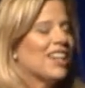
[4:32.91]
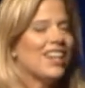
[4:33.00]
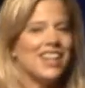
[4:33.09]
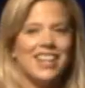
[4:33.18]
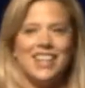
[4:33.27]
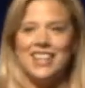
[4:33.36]

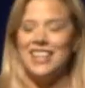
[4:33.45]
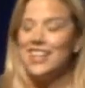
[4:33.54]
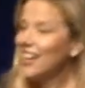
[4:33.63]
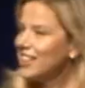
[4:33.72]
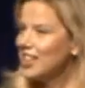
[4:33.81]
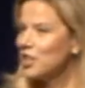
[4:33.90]
and
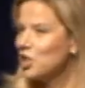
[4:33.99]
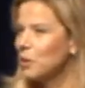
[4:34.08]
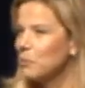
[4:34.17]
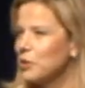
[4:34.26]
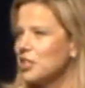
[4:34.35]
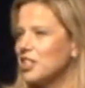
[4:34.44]
not an HR
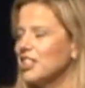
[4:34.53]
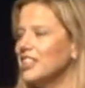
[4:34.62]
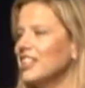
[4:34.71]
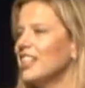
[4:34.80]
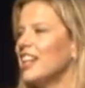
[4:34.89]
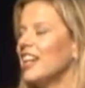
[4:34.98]
person,